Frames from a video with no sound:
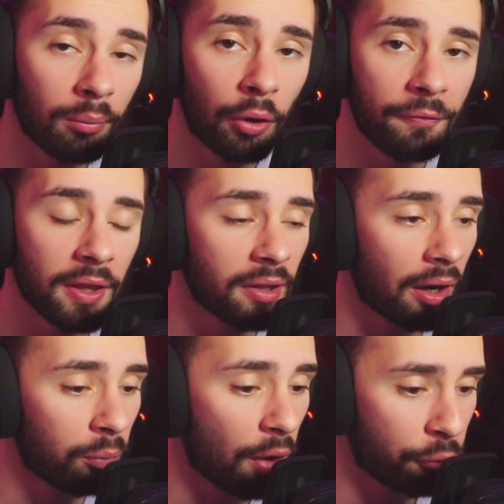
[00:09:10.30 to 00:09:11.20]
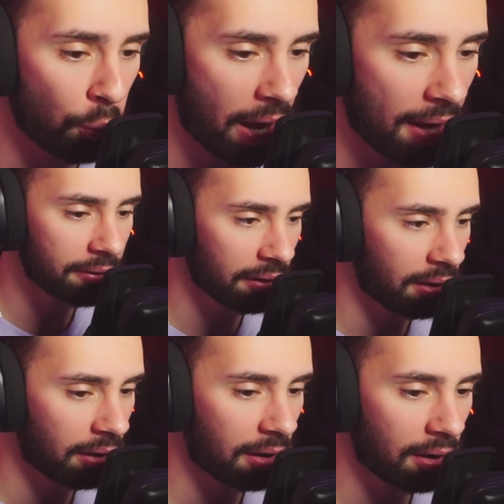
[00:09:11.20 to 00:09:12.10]
more thing that I want to add.
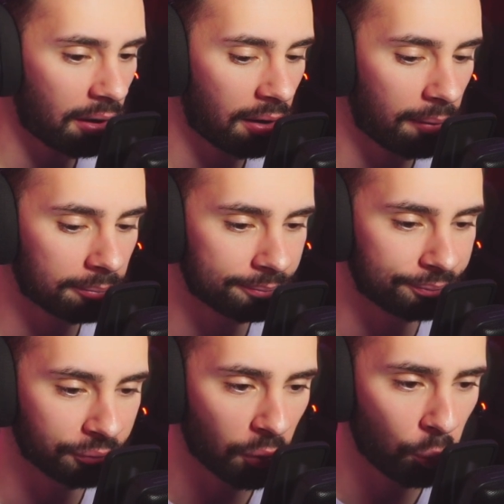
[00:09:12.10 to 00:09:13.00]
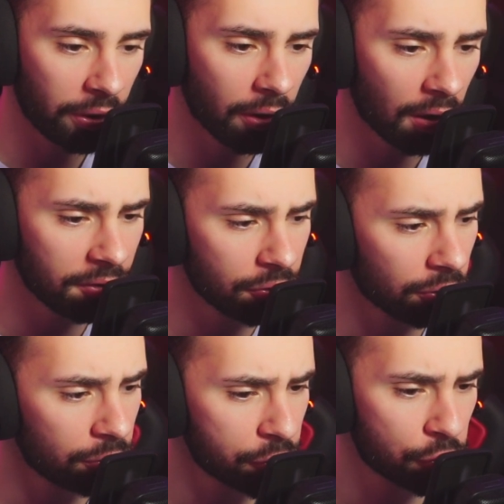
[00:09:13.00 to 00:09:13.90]
We got
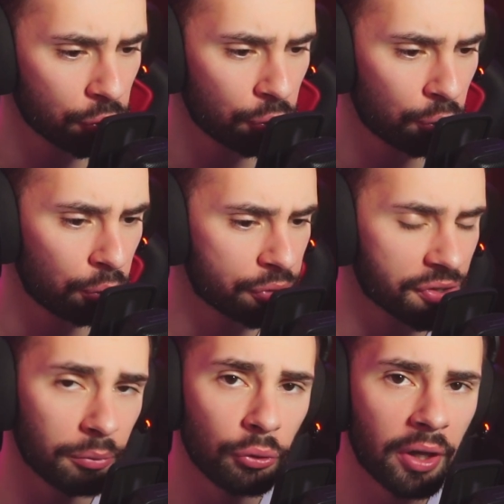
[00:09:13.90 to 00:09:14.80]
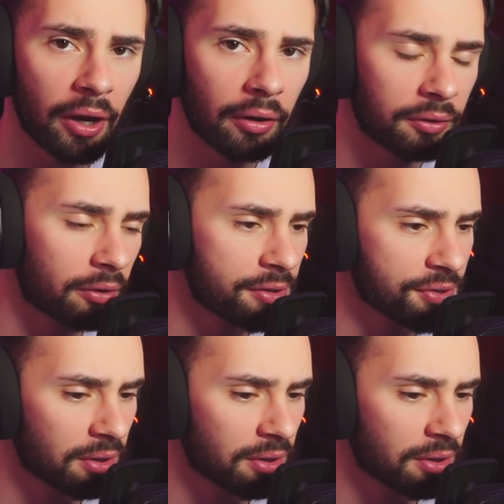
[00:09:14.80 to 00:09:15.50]
introduced to some new characters,